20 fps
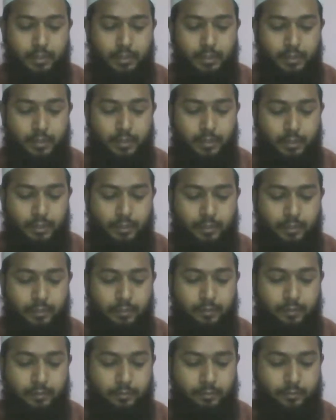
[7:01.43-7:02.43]
uh,
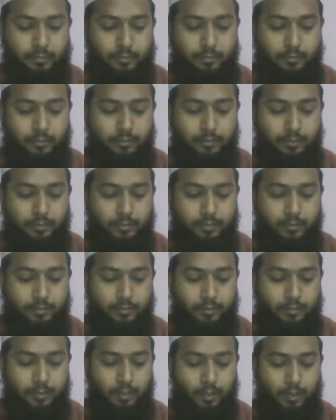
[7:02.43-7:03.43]

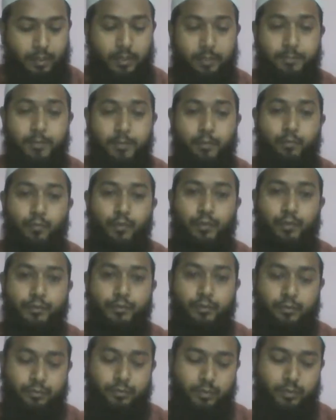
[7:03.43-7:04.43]
the Arabic words
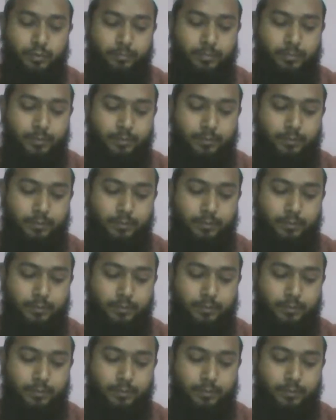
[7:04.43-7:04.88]
also given,